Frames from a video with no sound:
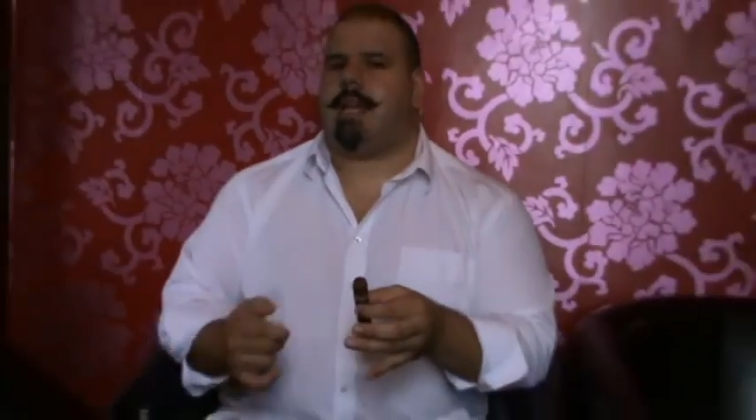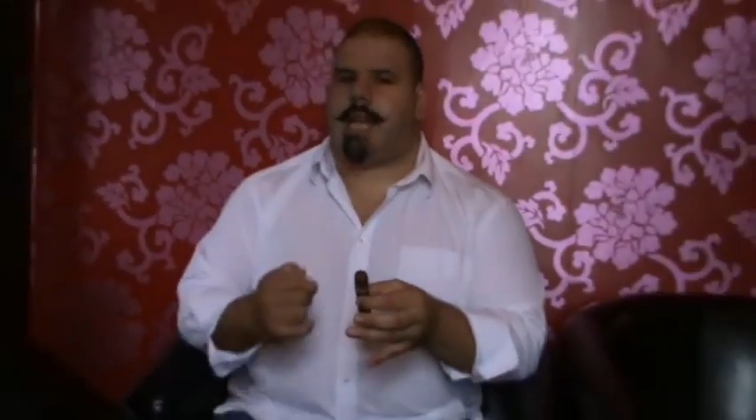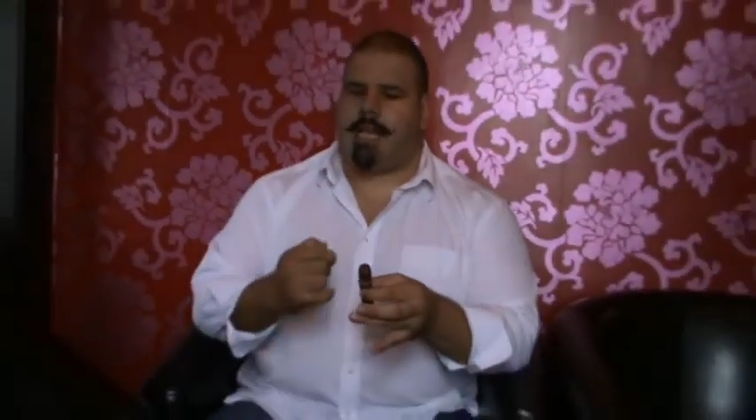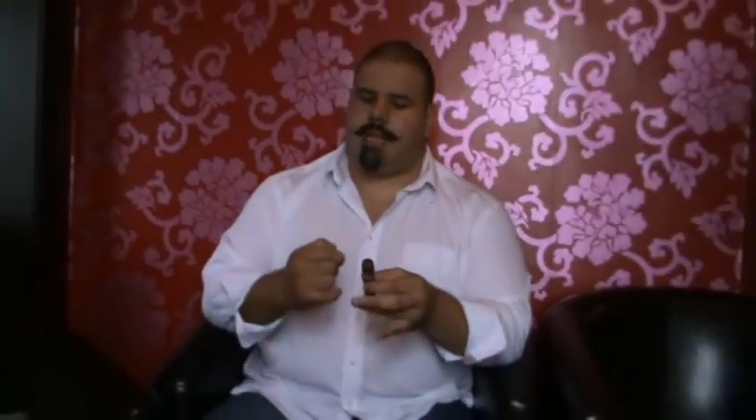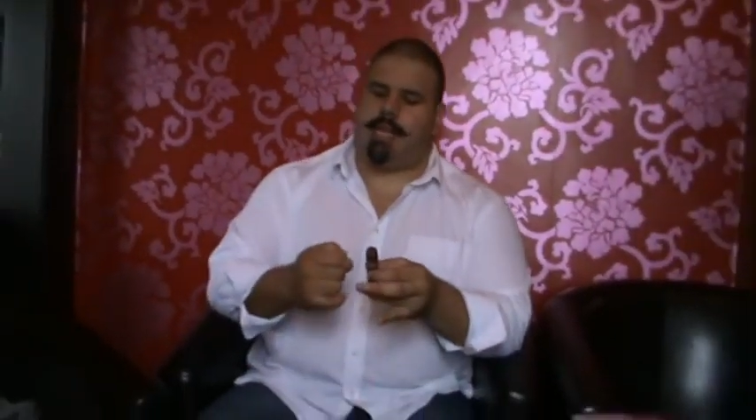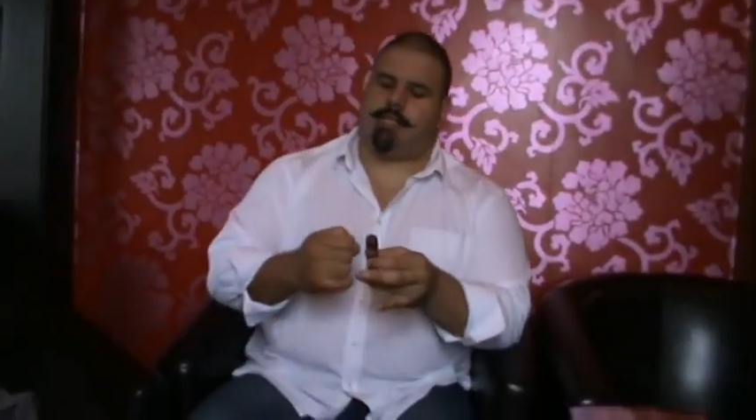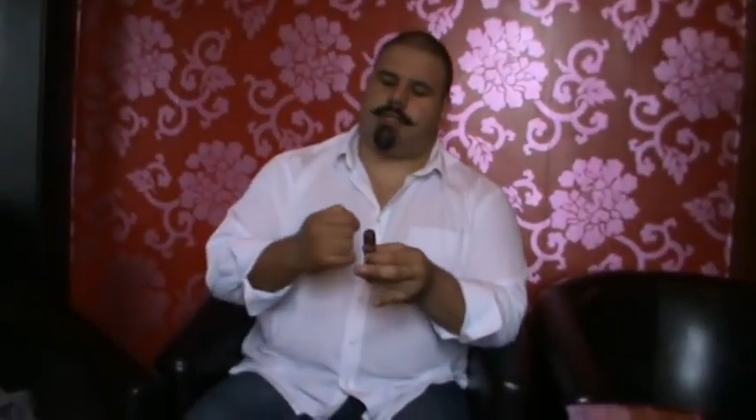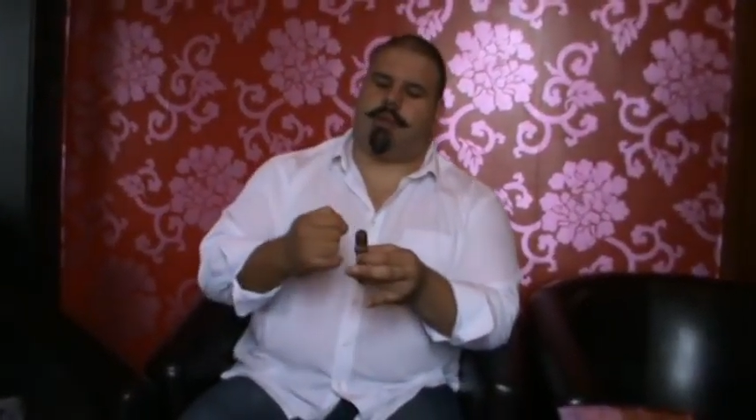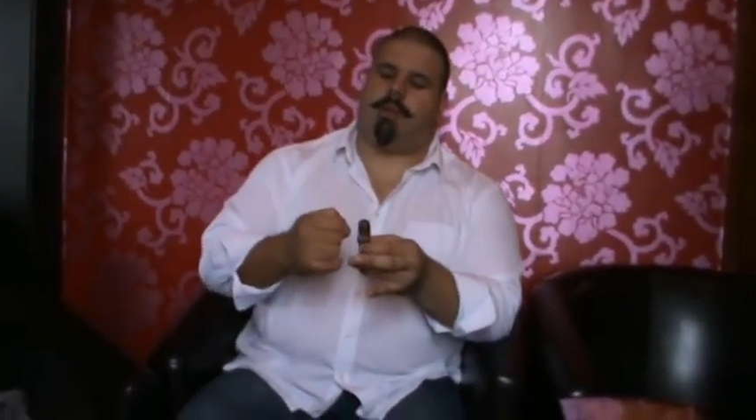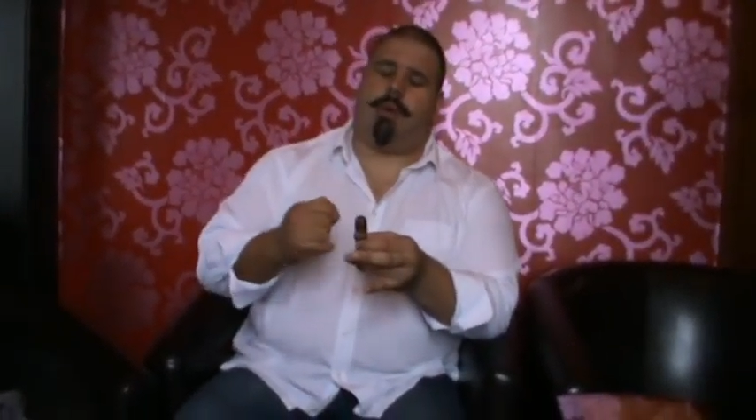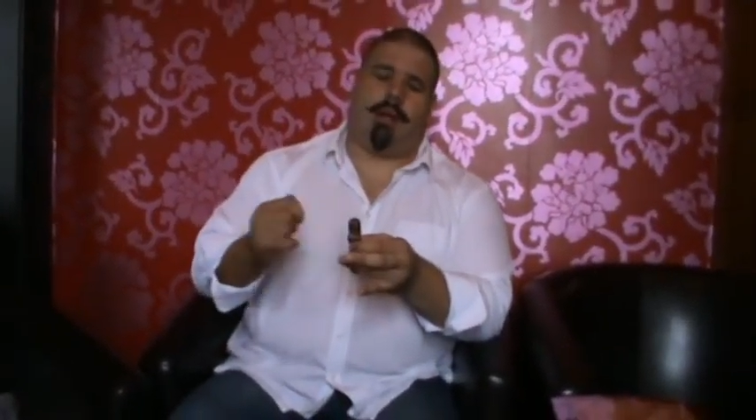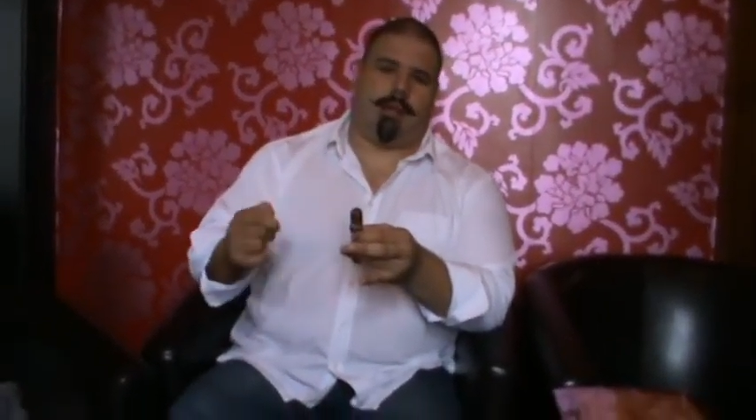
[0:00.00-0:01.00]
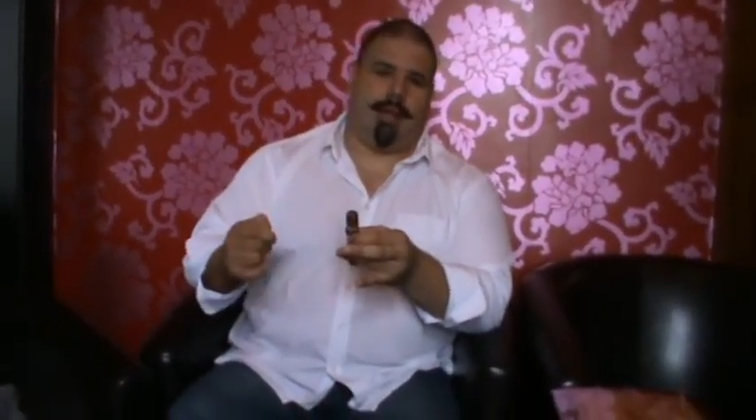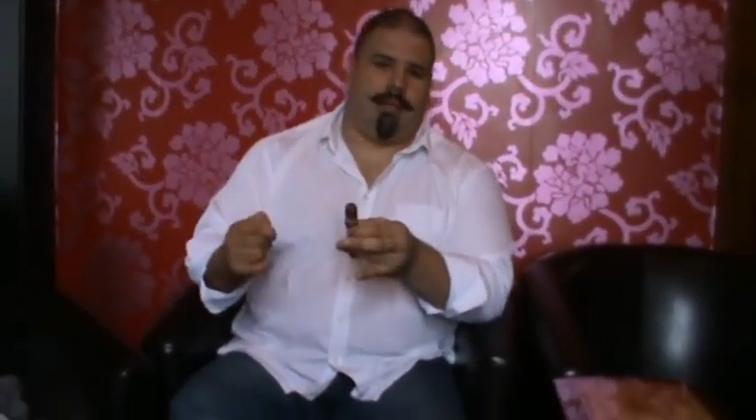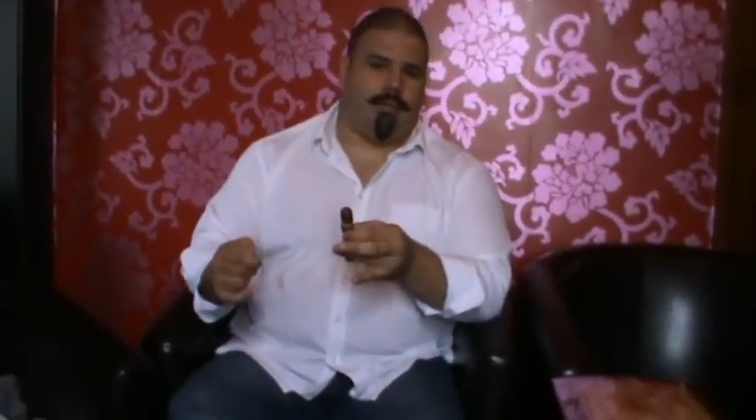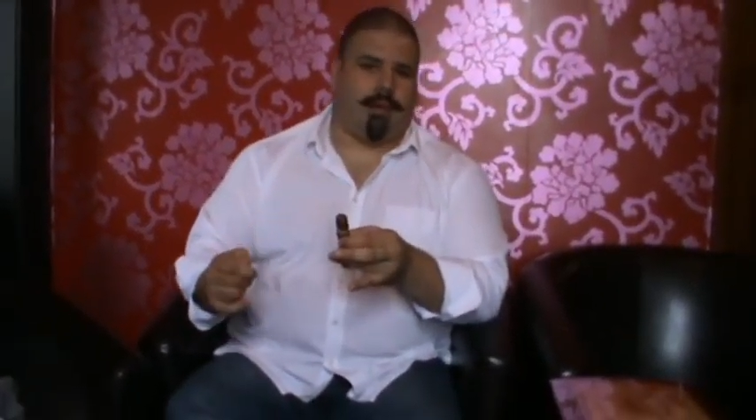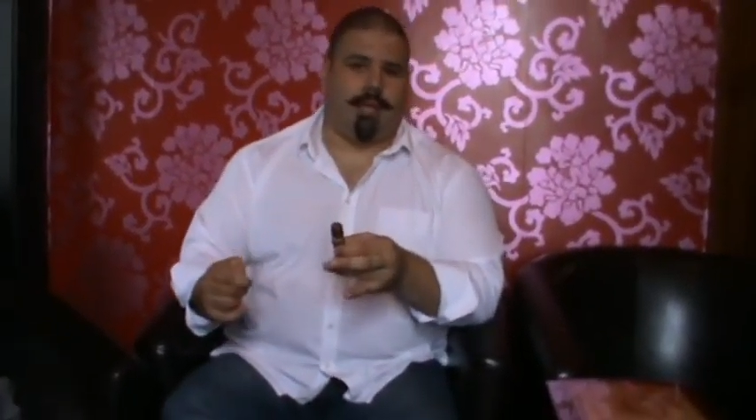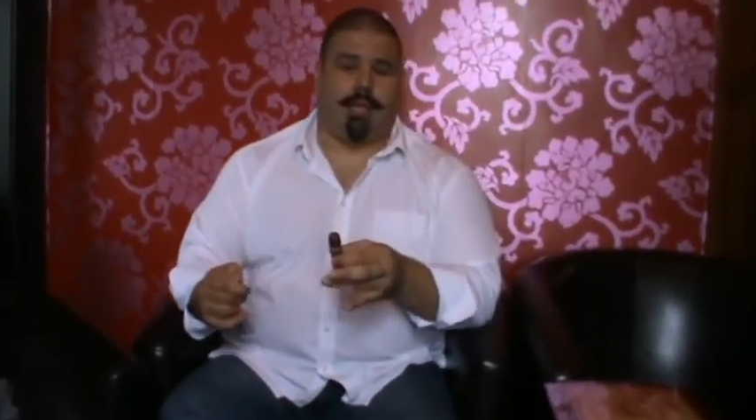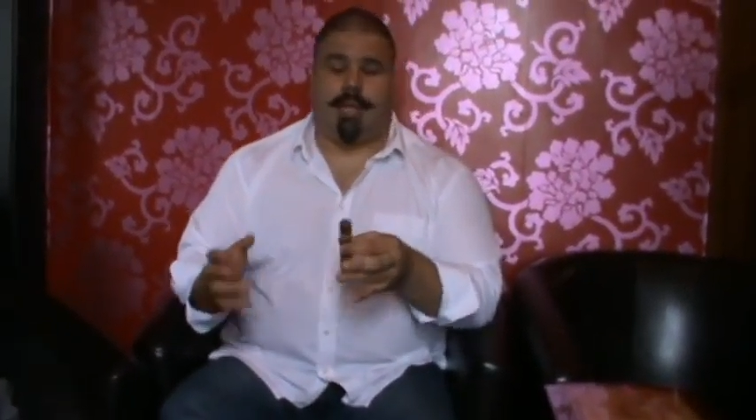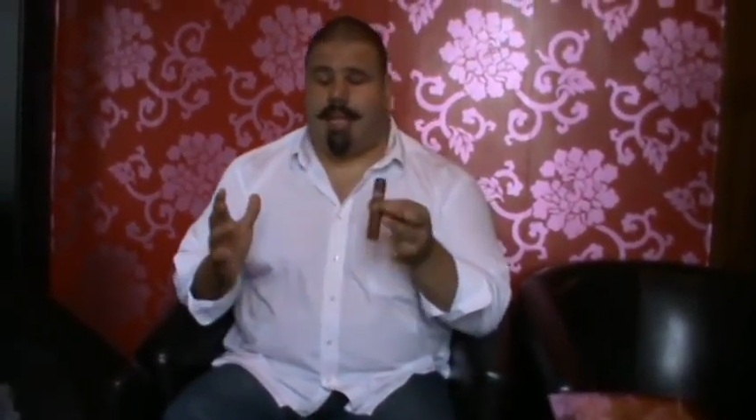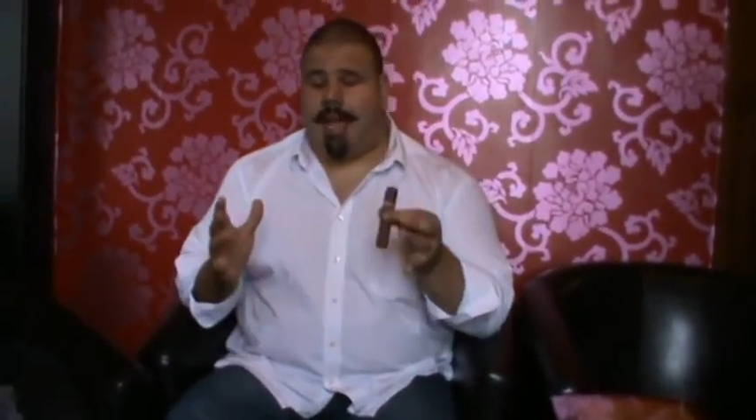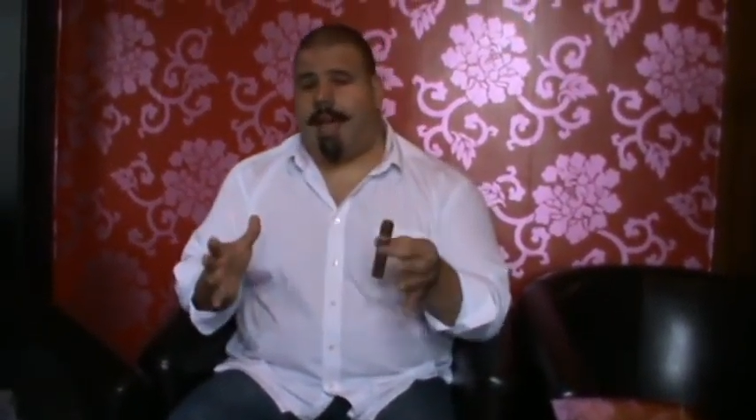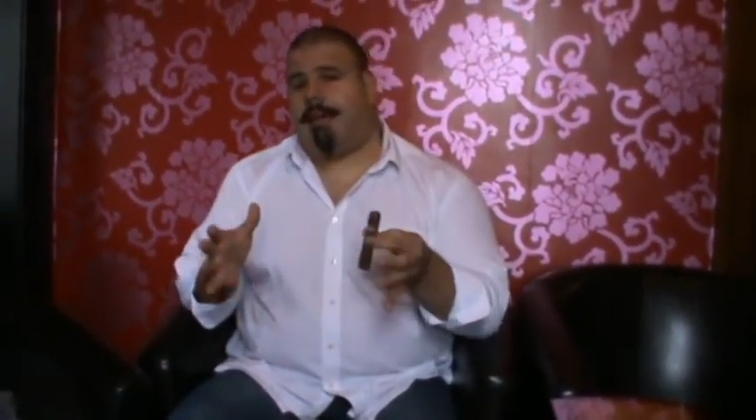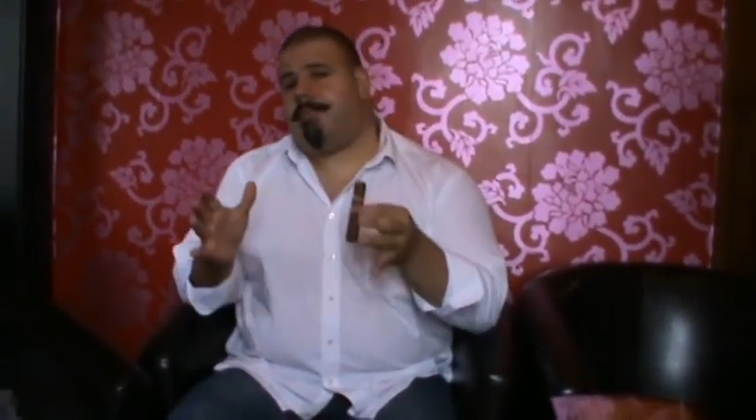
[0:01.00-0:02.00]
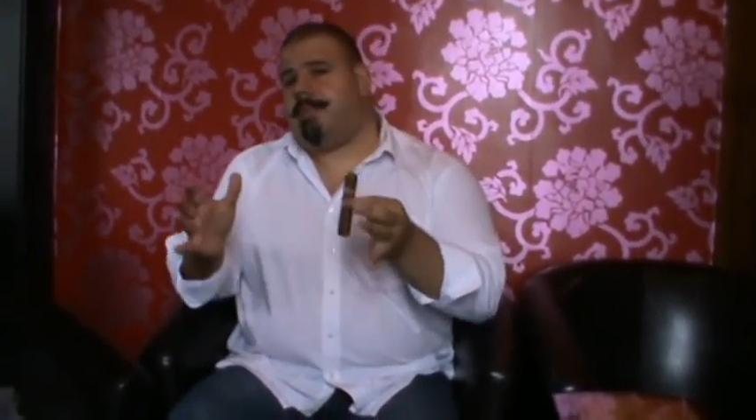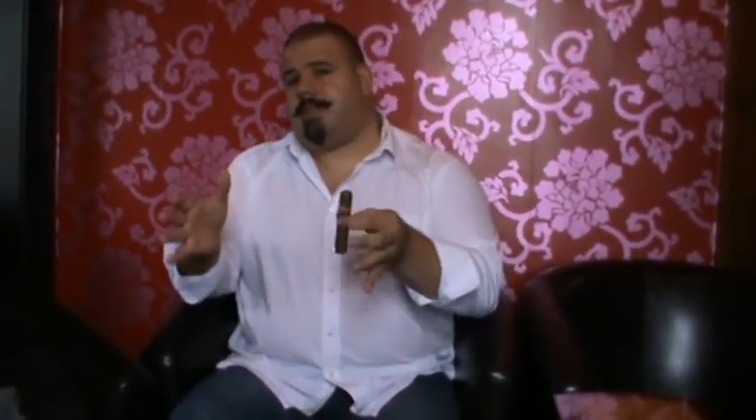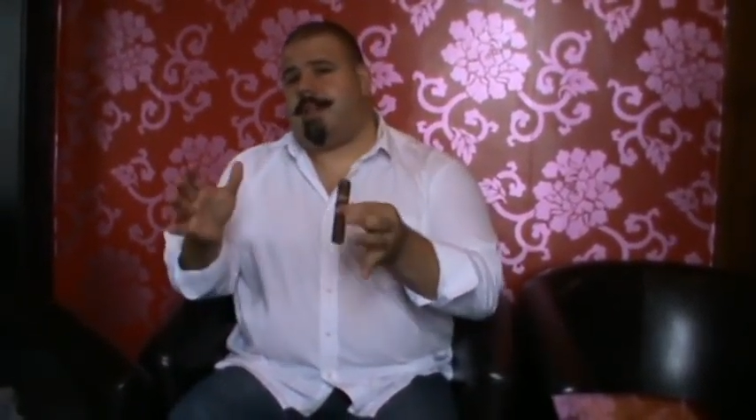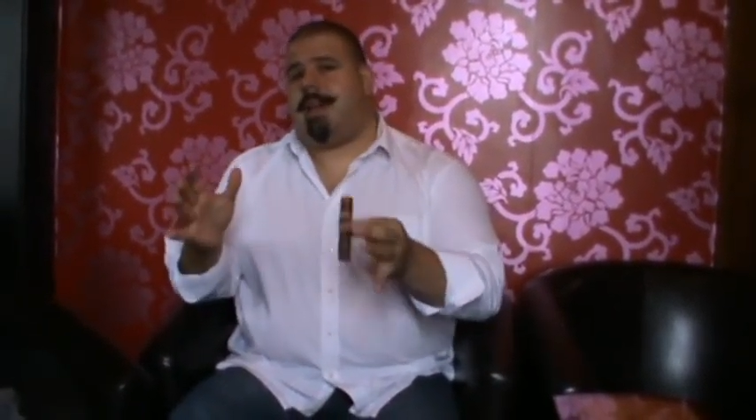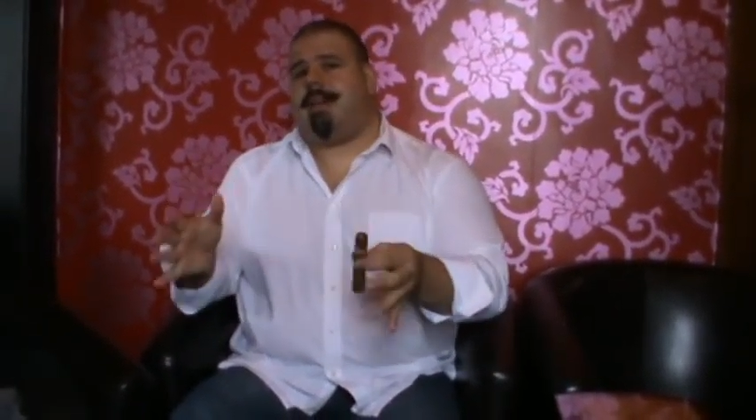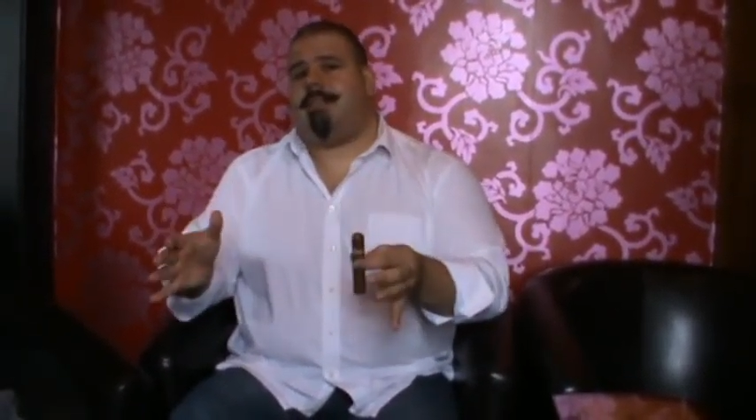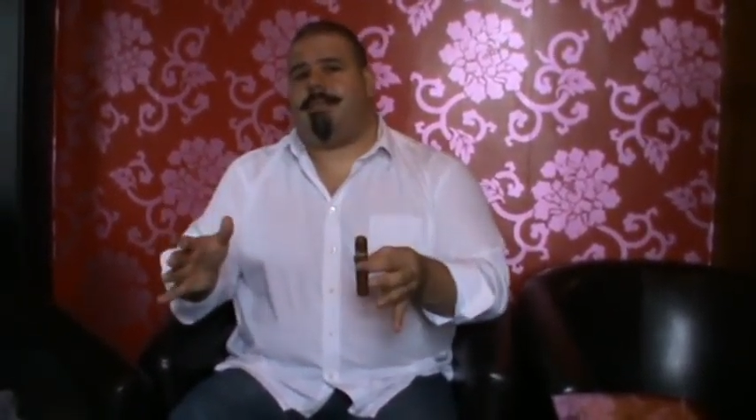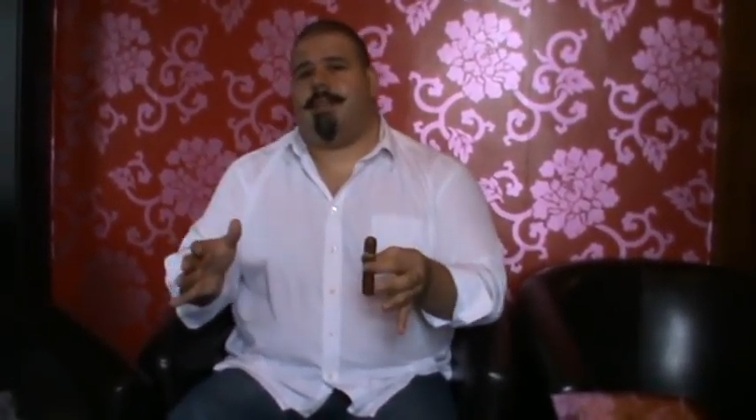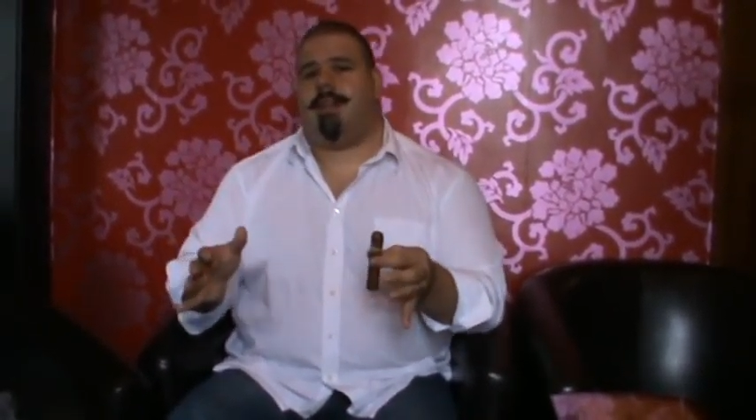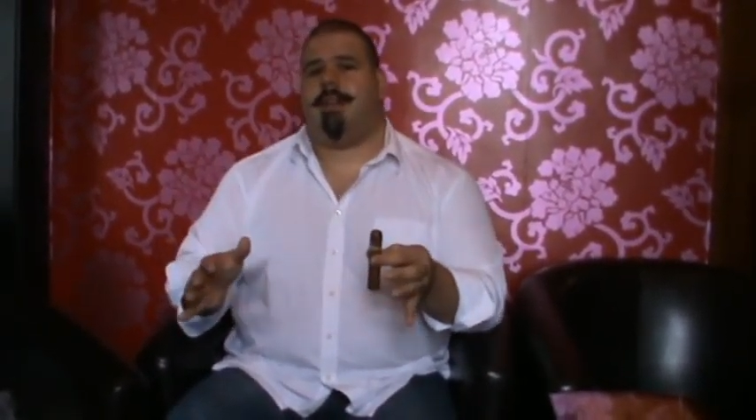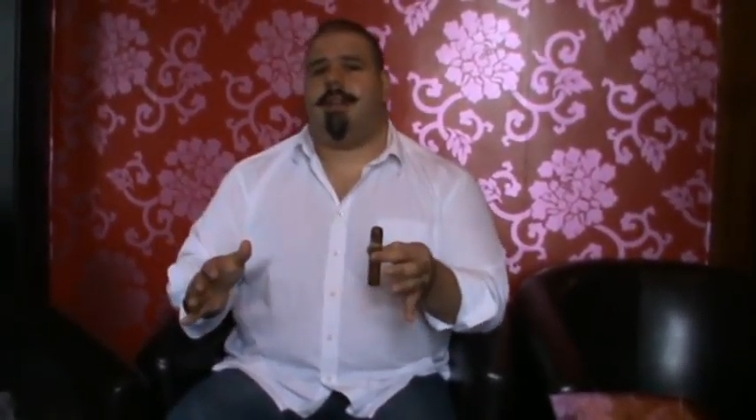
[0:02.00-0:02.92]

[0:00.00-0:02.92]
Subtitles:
and that's not quite covering it, and you happen to have